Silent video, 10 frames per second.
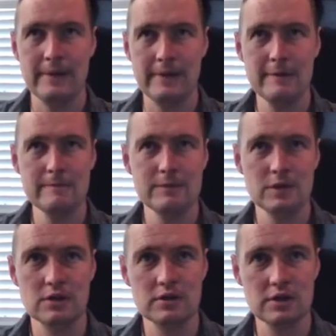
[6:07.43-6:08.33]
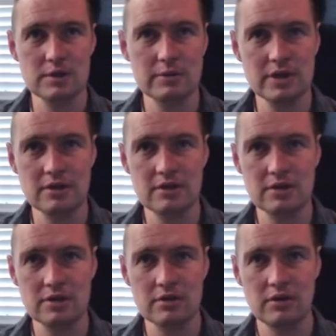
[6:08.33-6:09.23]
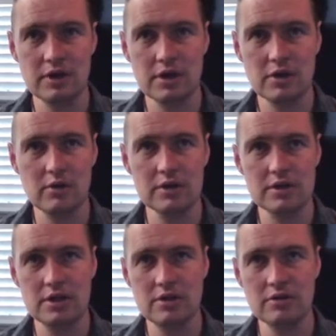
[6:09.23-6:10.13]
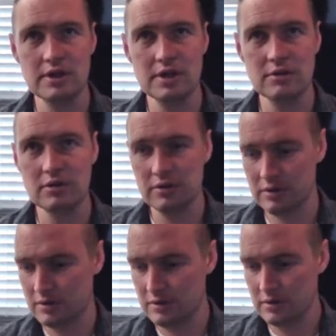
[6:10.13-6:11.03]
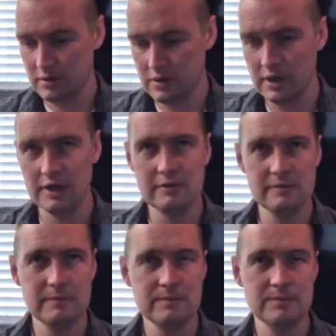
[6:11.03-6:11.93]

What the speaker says: Yep, looks good to me. So I'm going to go with q equals 9.